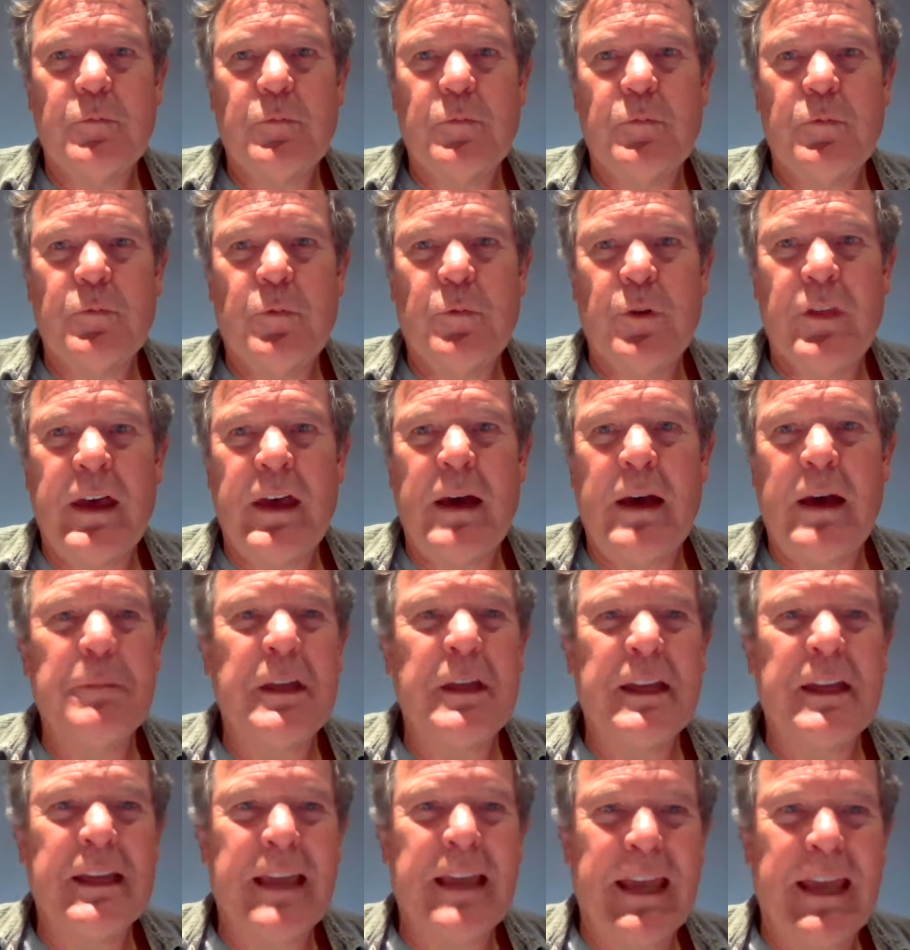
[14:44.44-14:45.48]
without
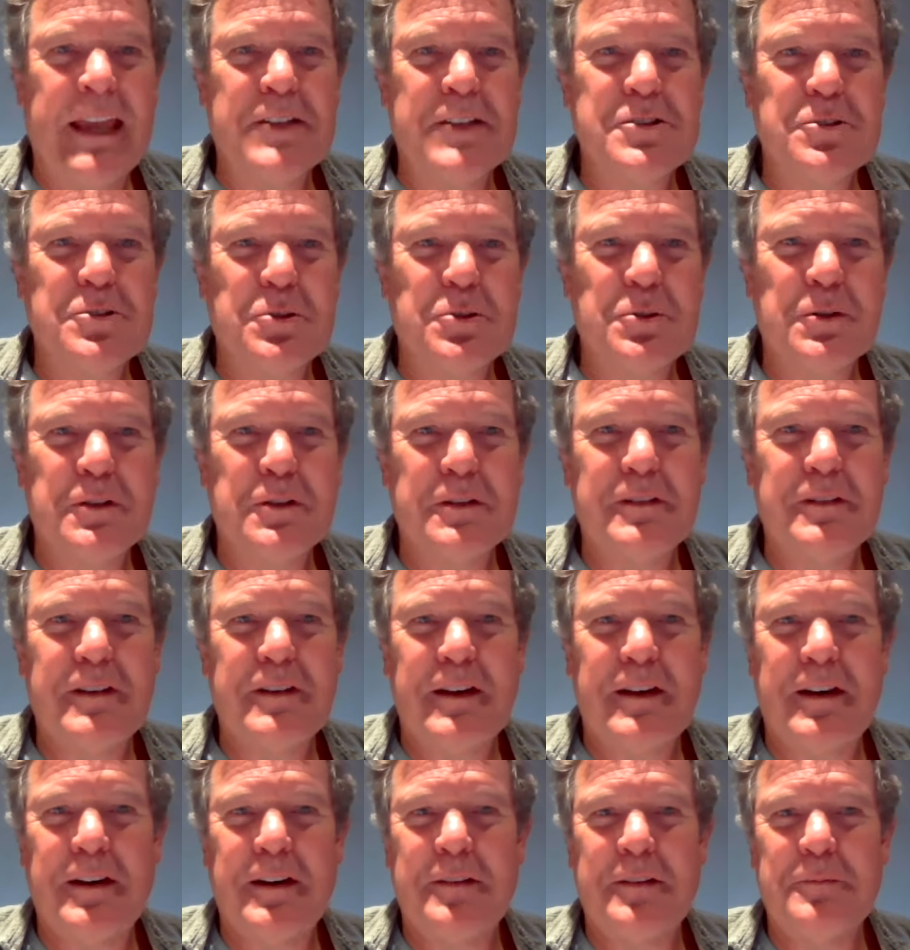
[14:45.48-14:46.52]
being canceled,
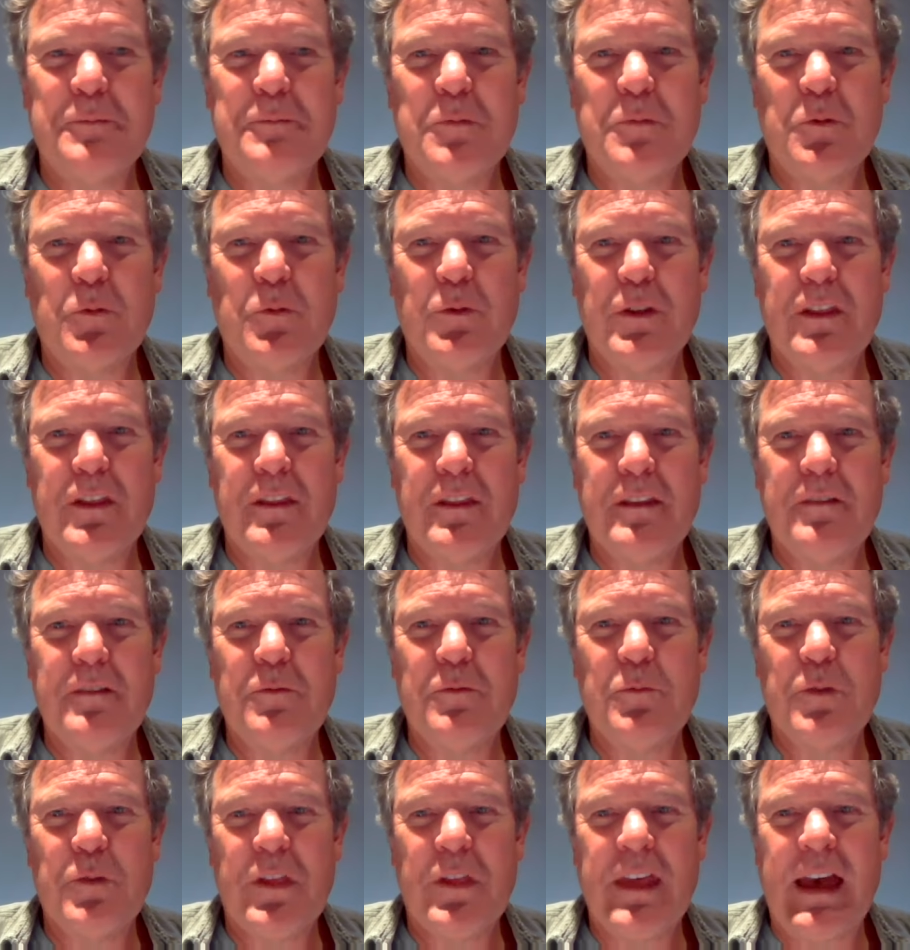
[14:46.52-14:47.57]
um, with
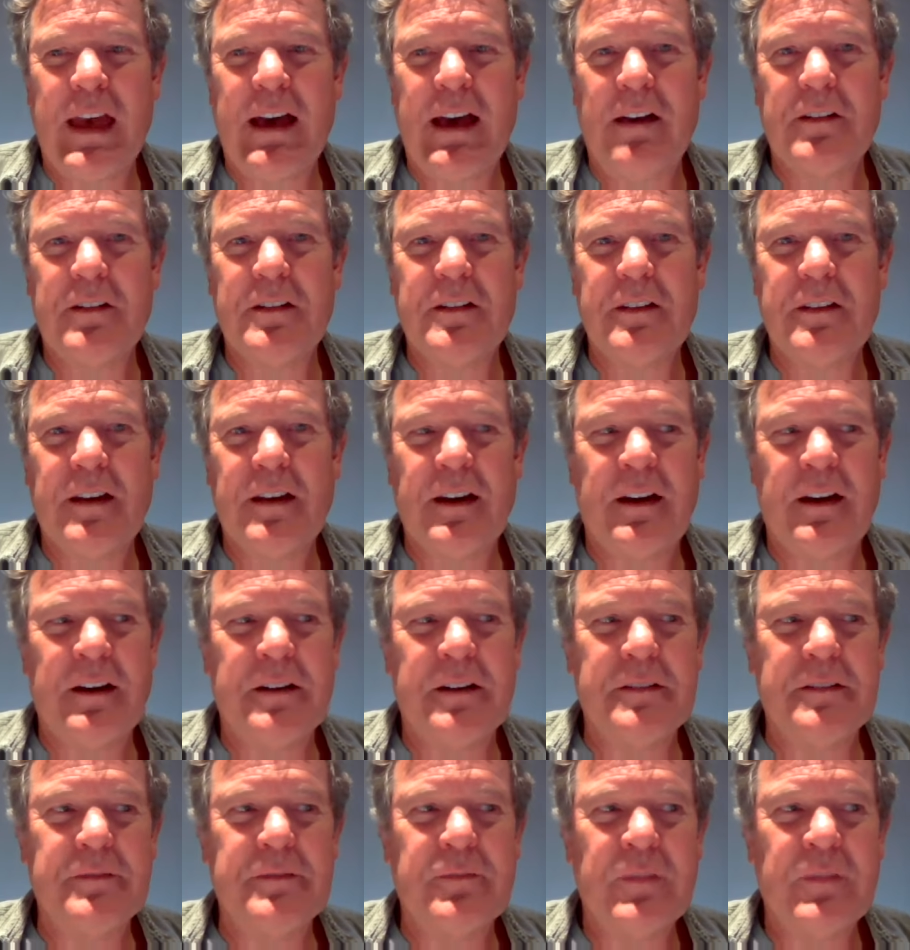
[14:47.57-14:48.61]
without
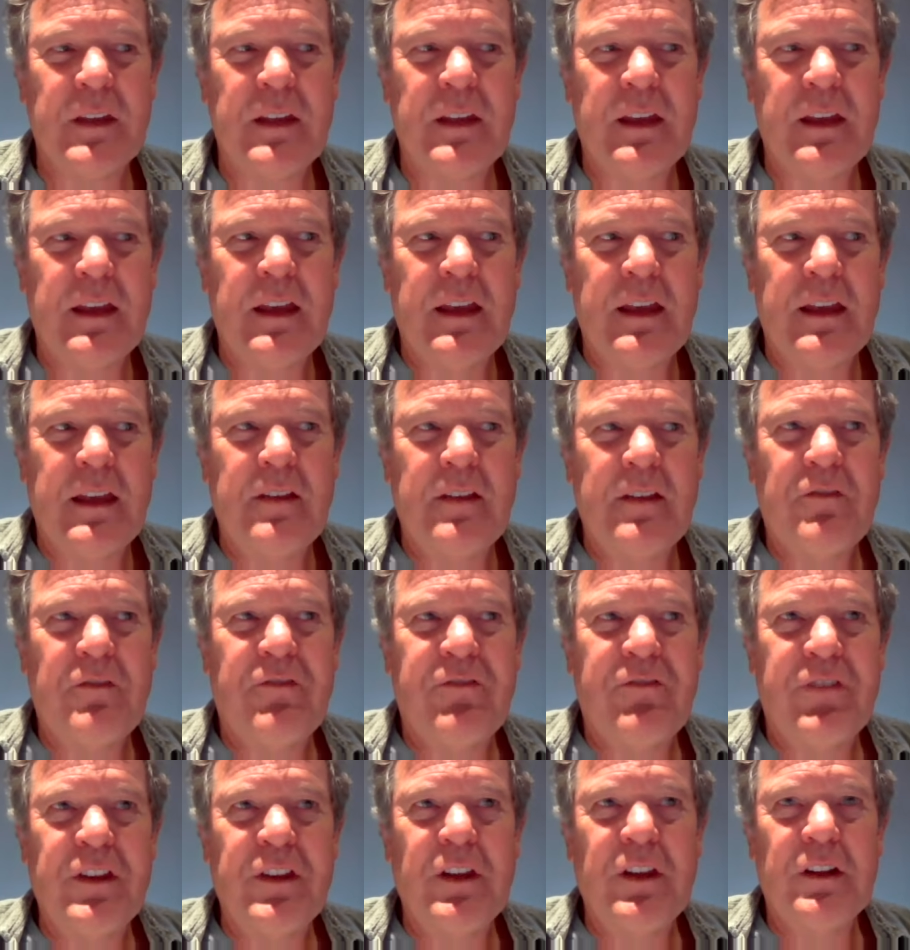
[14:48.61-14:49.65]
uh,
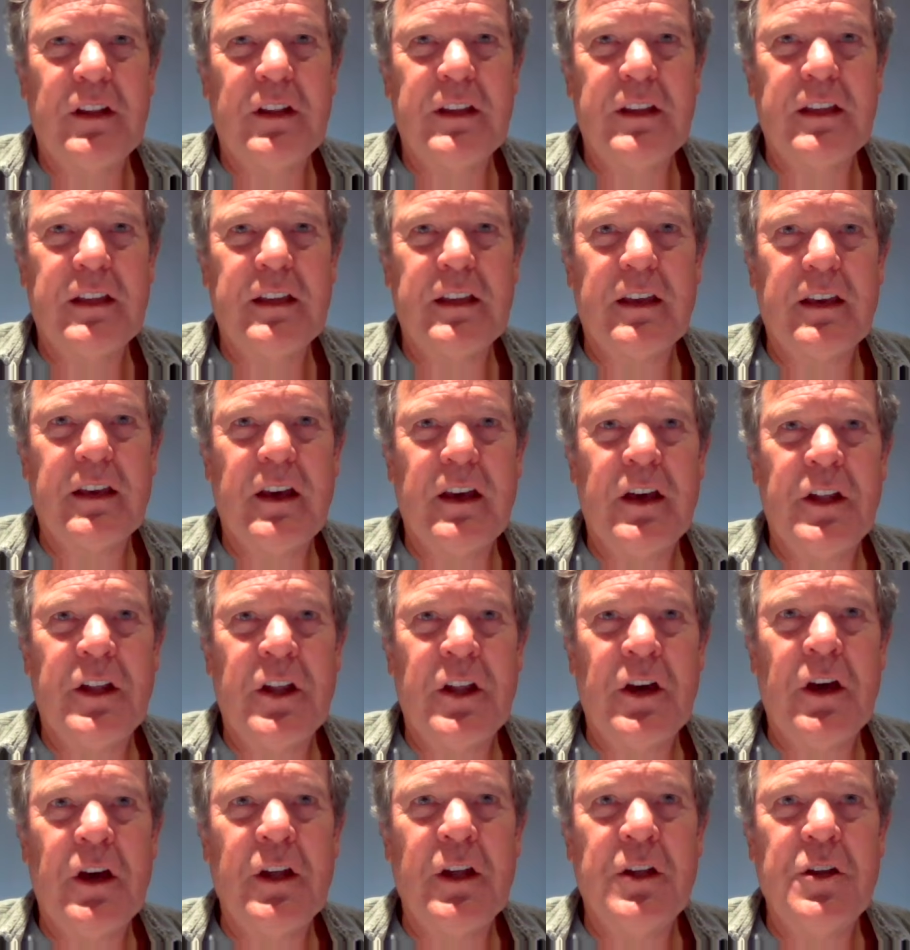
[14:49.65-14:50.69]
feeling an
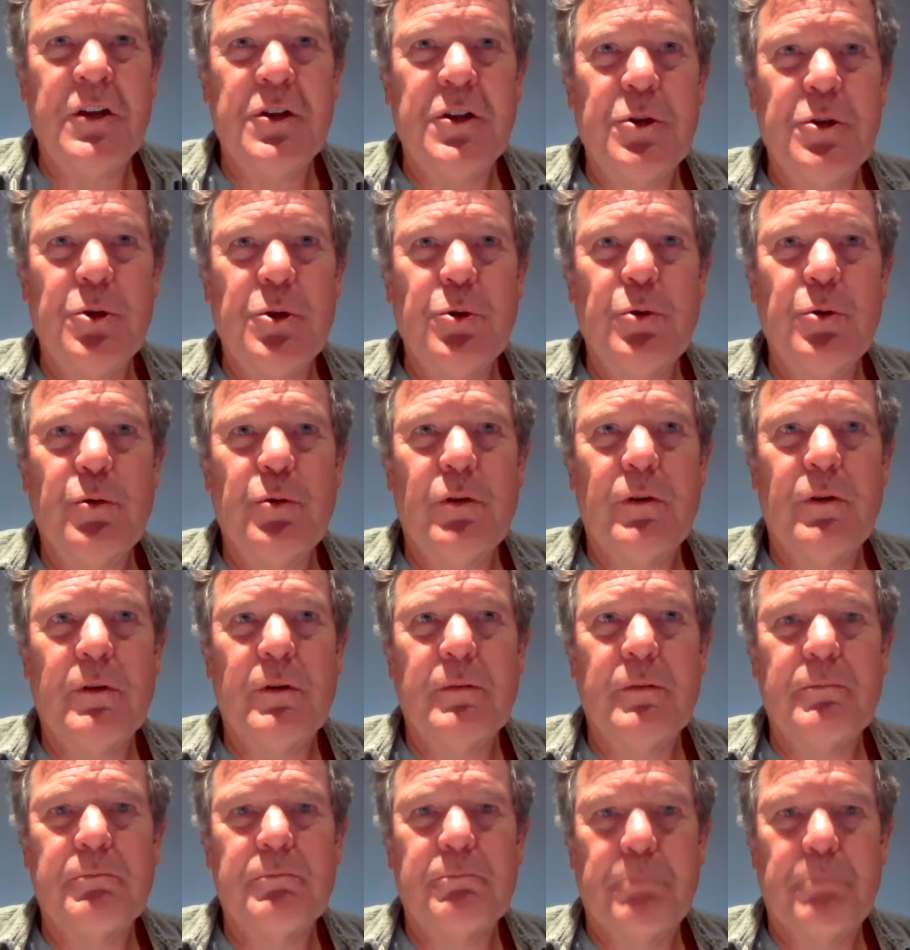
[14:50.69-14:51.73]
undue
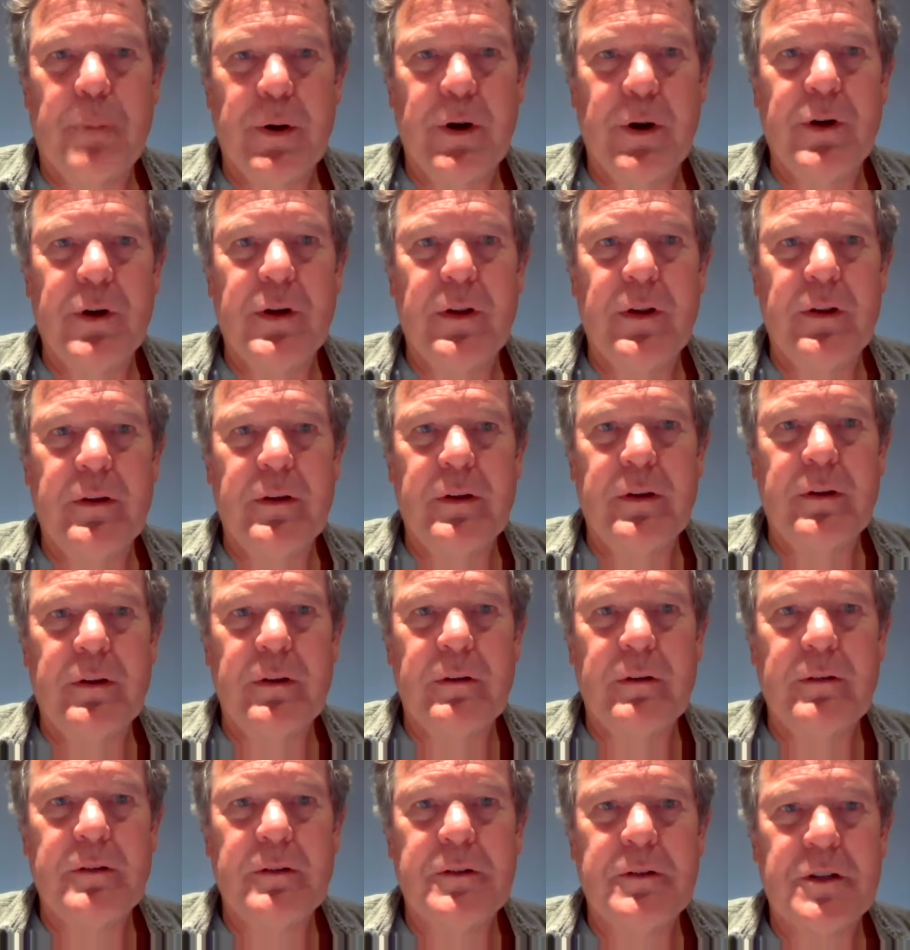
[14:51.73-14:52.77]
burden
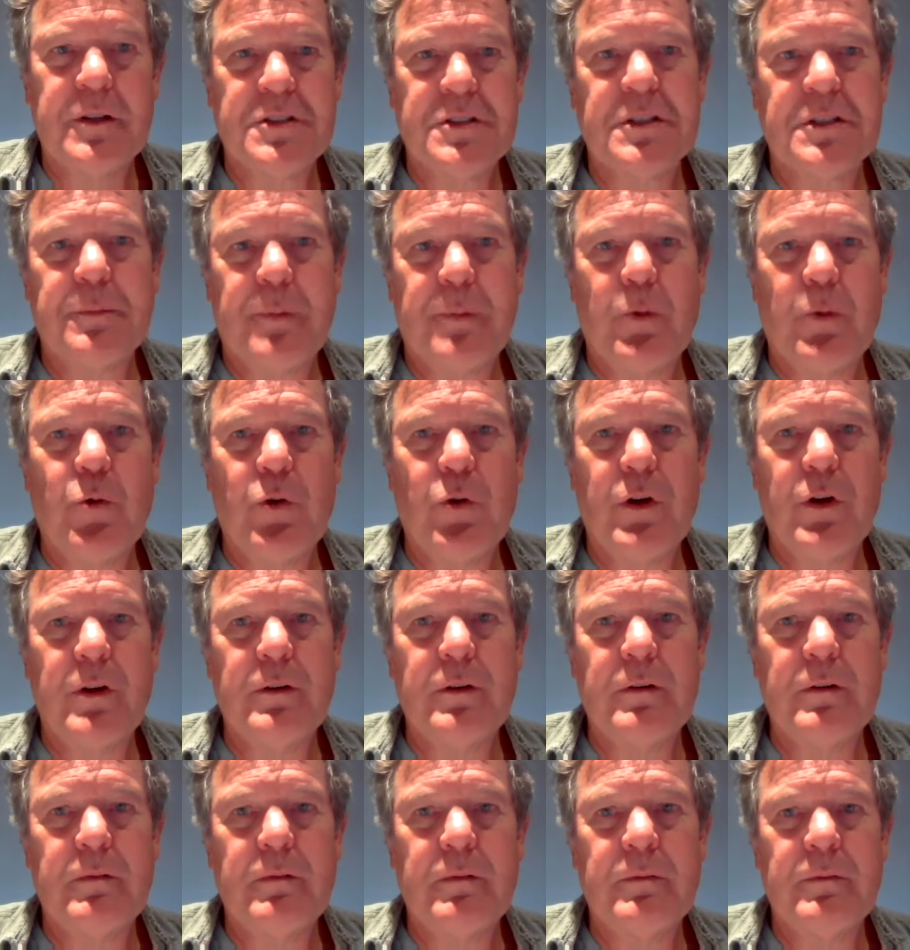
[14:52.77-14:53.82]
to support
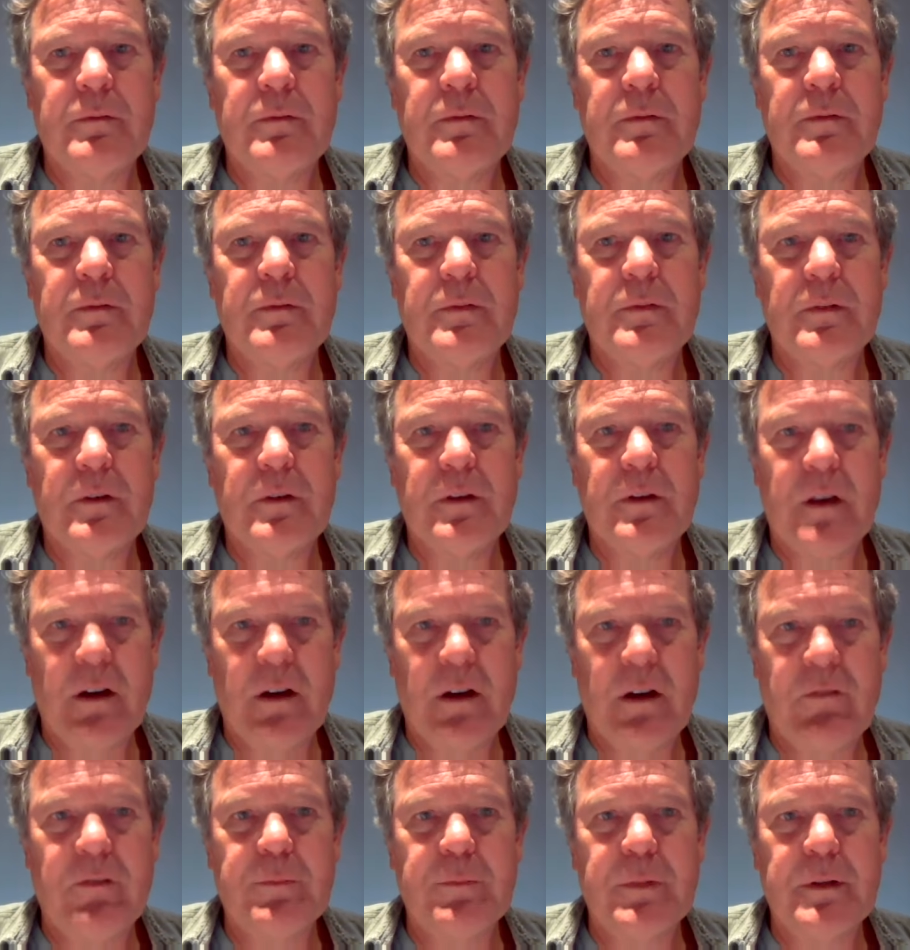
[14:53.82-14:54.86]

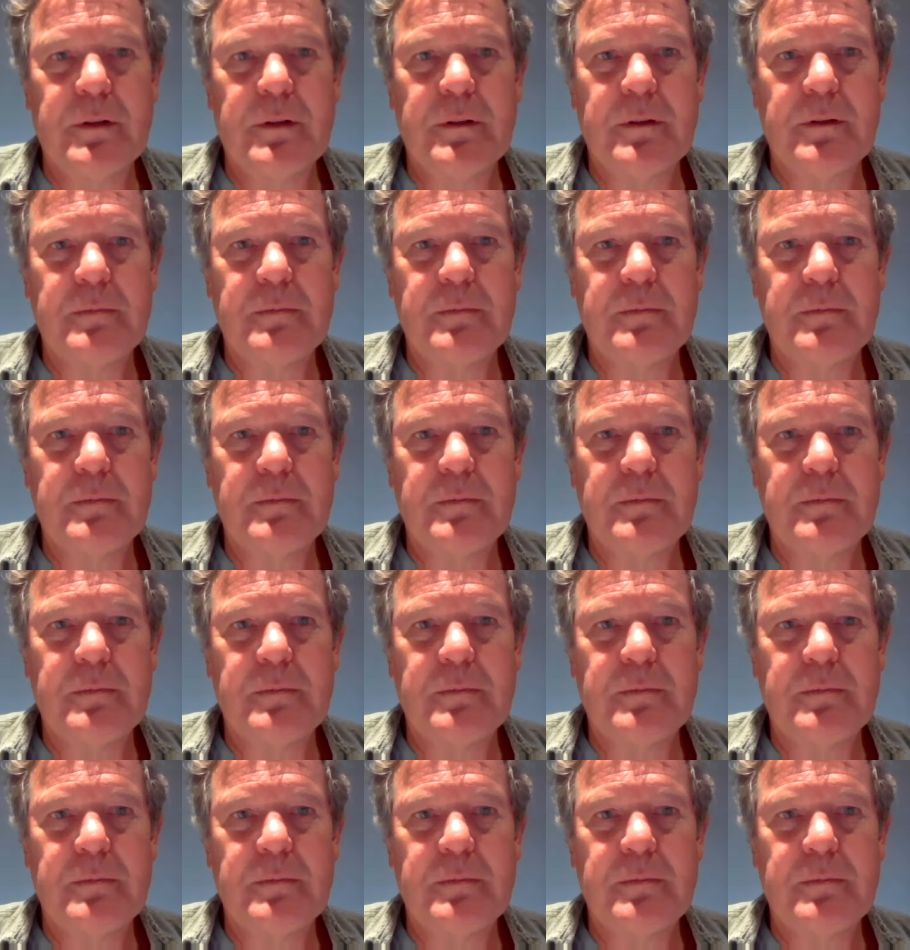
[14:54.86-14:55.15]
government.